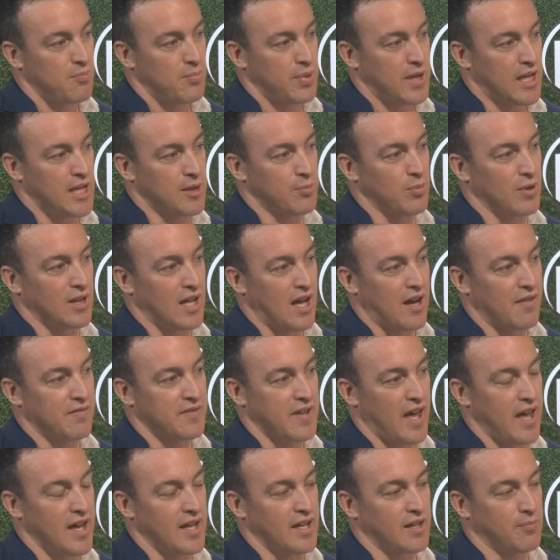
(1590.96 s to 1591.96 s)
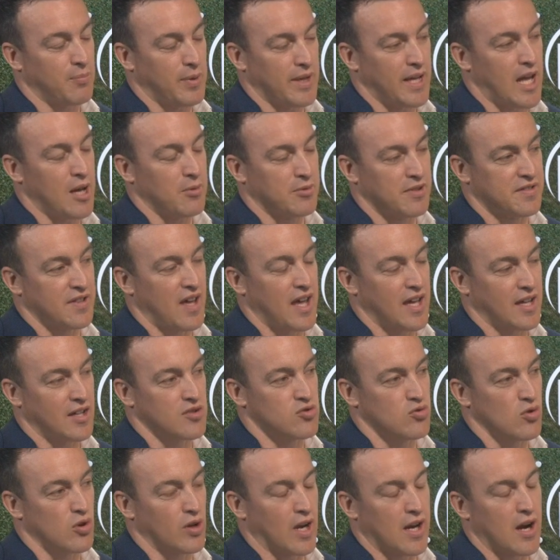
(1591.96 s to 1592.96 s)
people have take been able to take
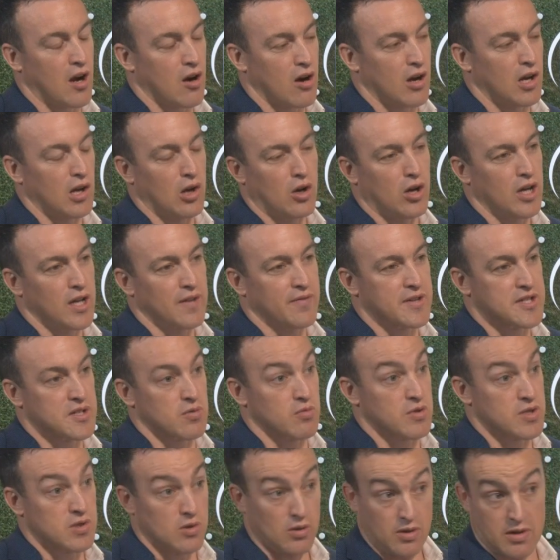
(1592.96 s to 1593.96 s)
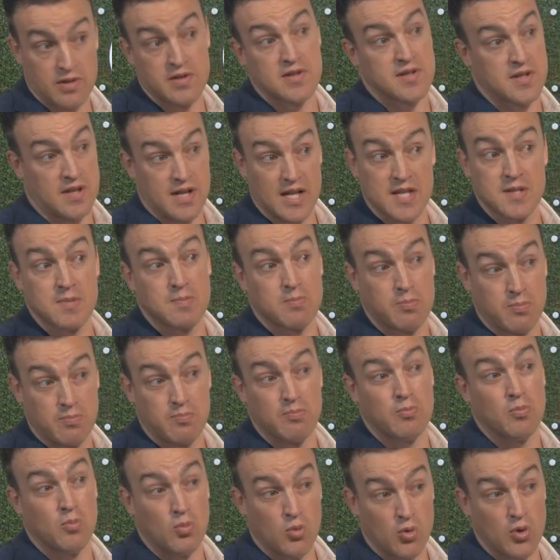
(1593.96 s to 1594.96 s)
his rug and are alive as a result. So that's
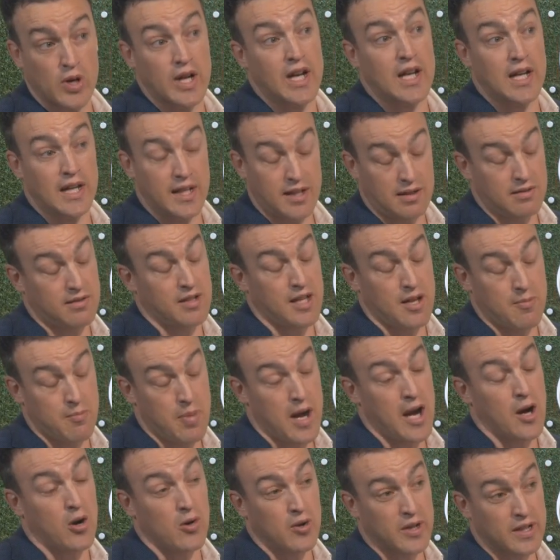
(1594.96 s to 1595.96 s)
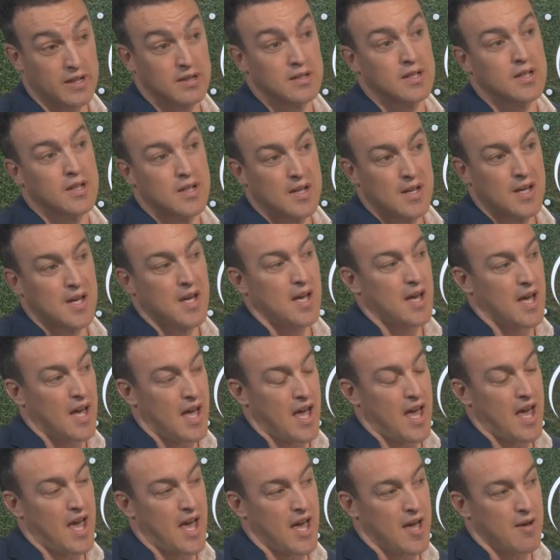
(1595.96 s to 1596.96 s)
really empowering.
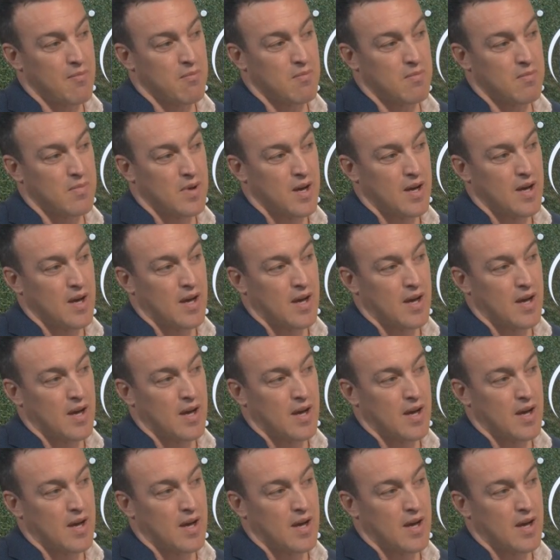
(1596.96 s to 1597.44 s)
Um,